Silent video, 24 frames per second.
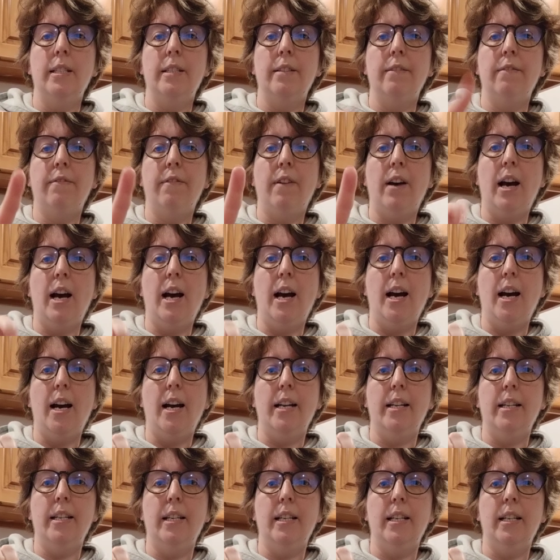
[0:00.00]

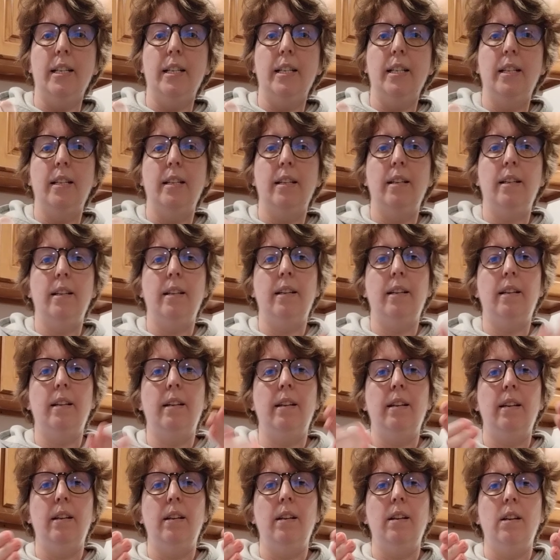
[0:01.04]
Divide.
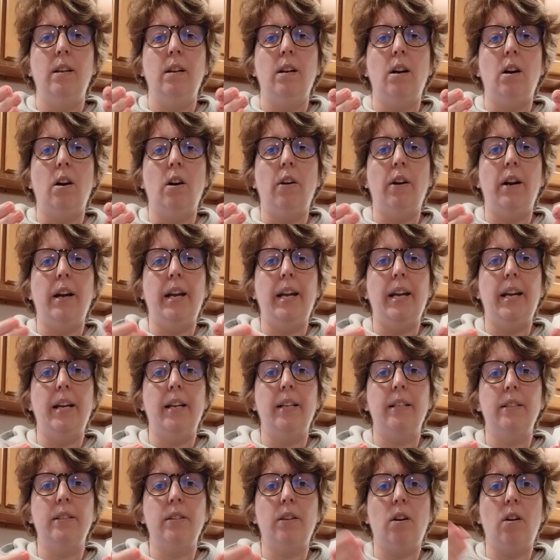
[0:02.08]
Our
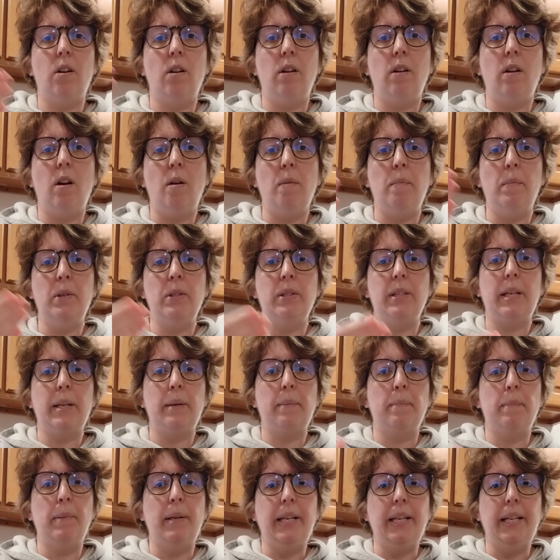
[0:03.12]
hands are almost
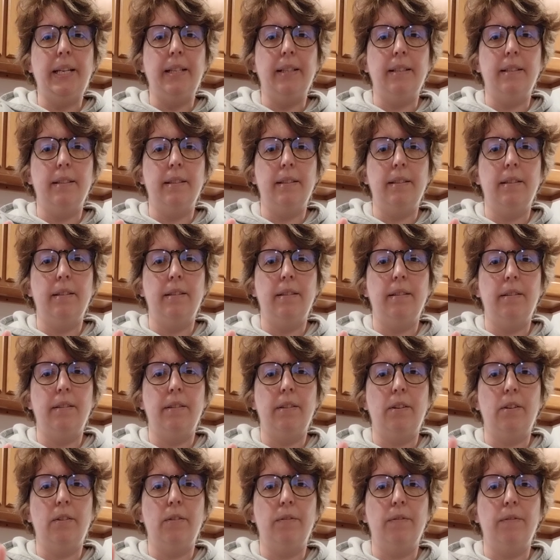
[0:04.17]
like B's.
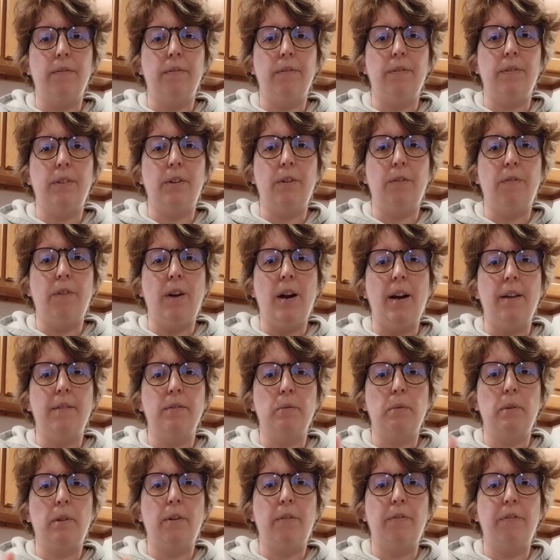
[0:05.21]
They're
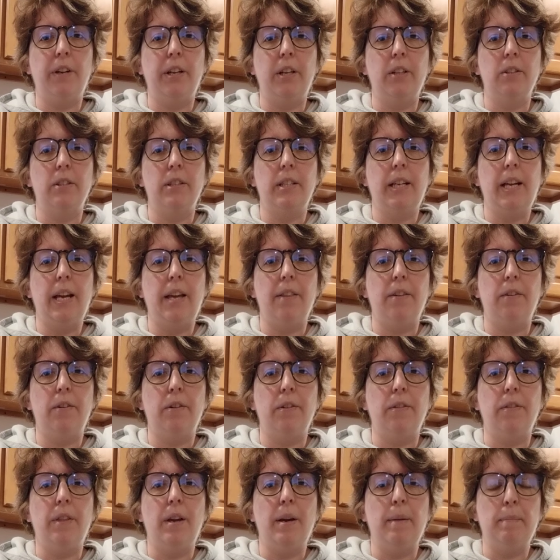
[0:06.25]
5s with our fingers together,
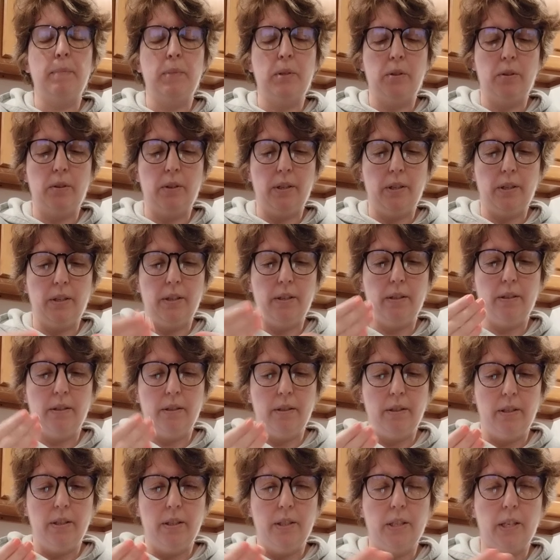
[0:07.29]
and thumbs are
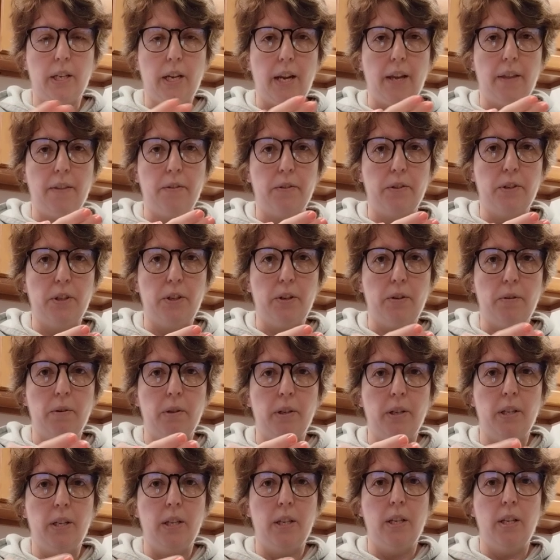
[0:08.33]
together too.
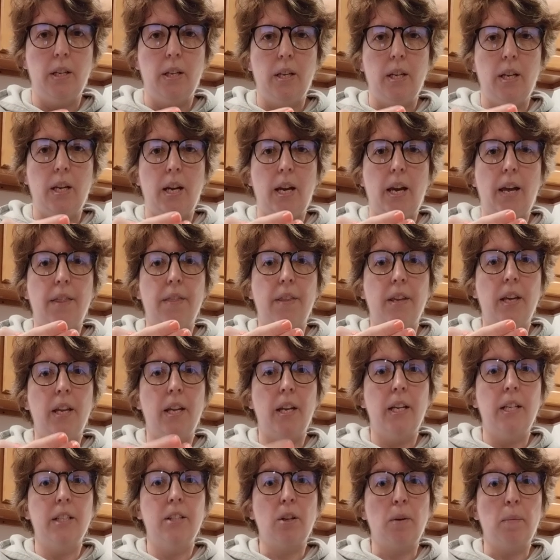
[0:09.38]
And
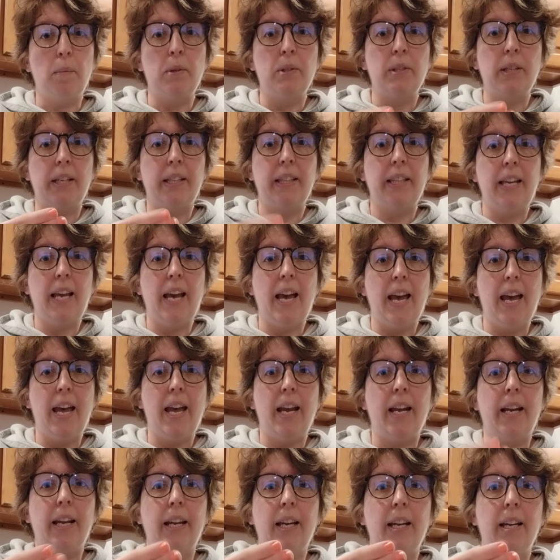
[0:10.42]
then it's almost like the
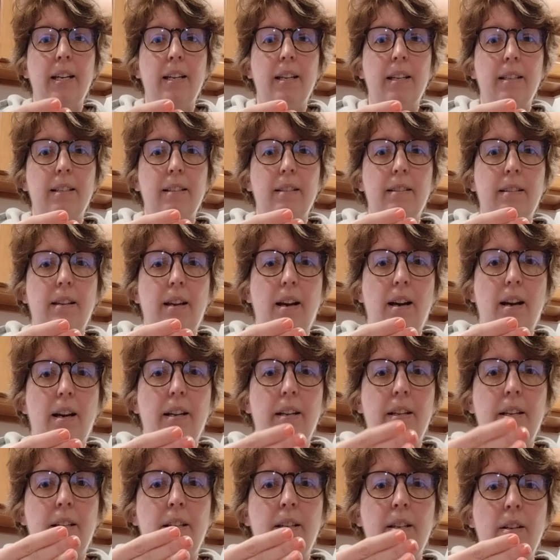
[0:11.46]
egg
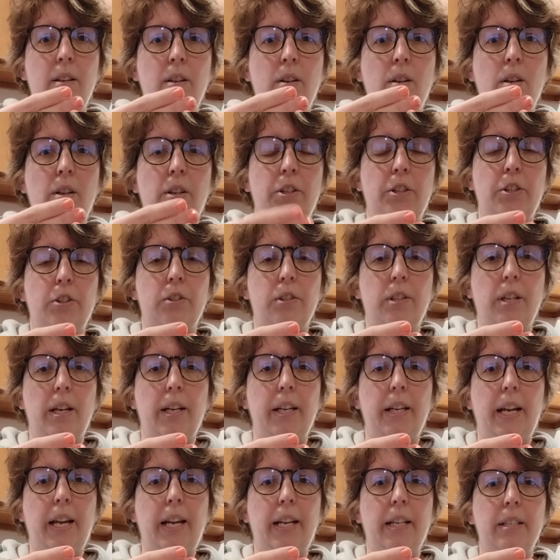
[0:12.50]
sign. Your
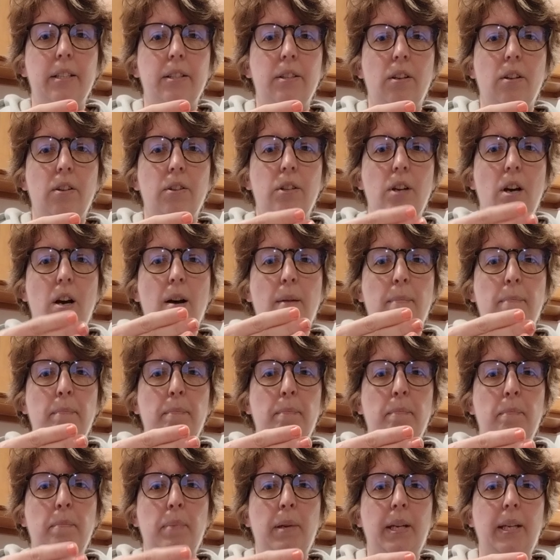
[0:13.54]
signing hand is on top.
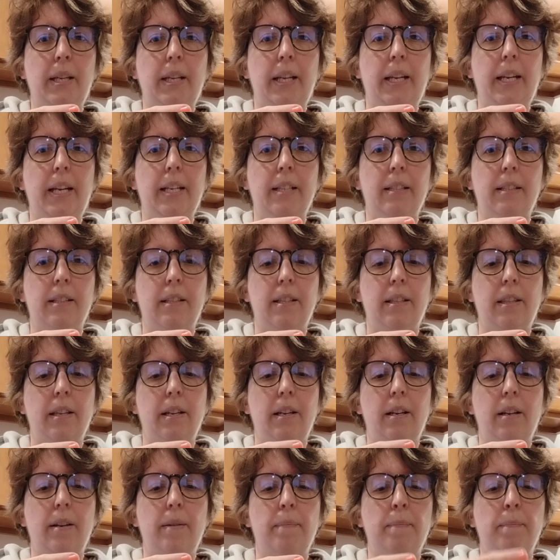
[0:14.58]
Pinky hits
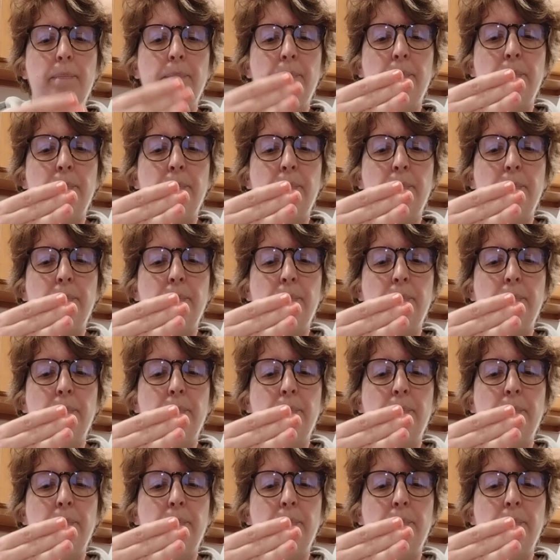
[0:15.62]
the